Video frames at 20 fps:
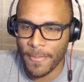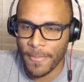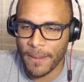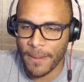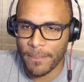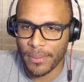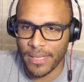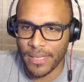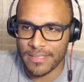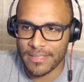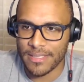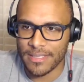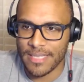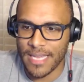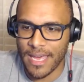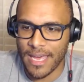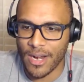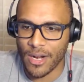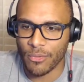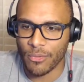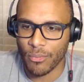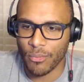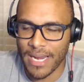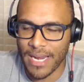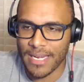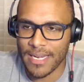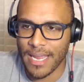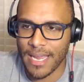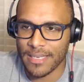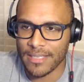um, places that are
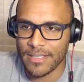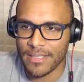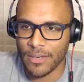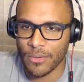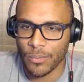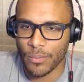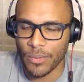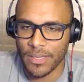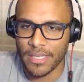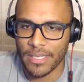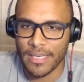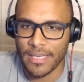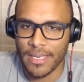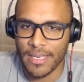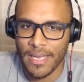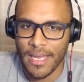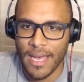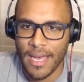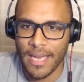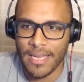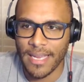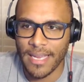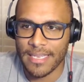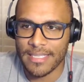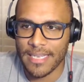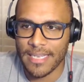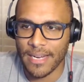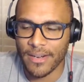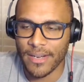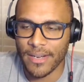right next to really uh,
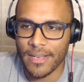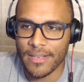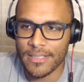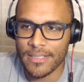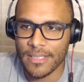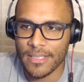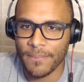nice areas.